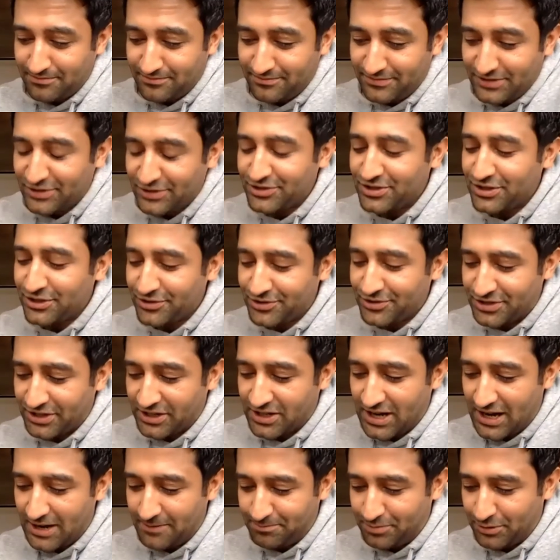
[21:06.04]
There's a
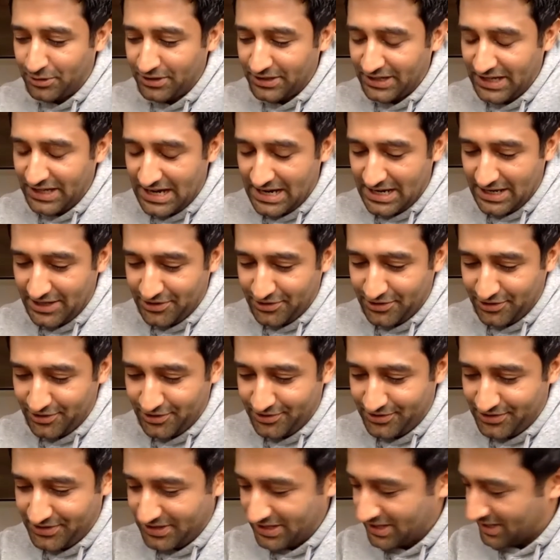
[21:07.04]
couple. Yeah,
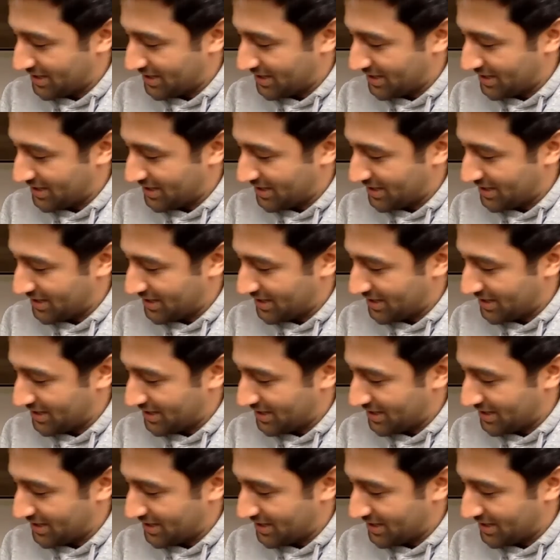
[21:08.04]
there's